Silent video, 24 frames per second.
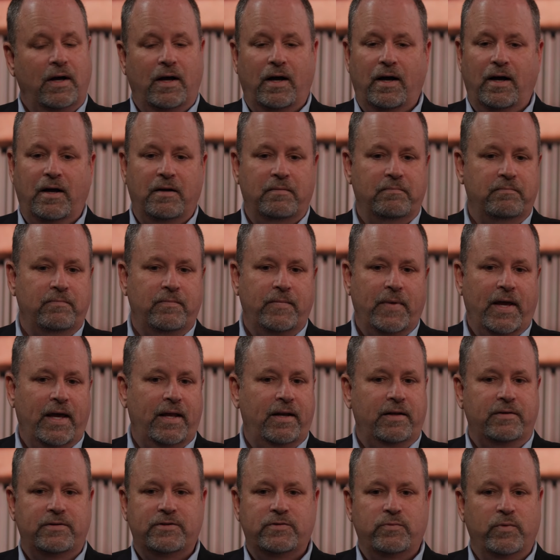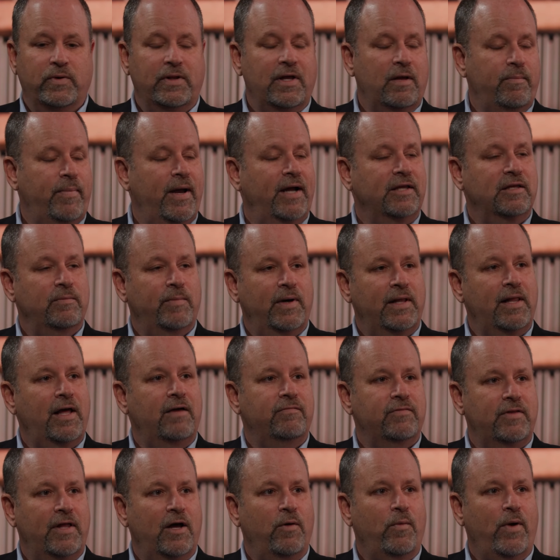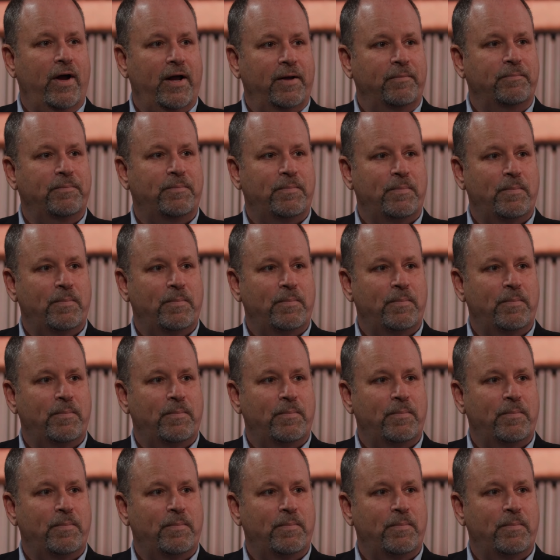And it's really impacted my life in that way.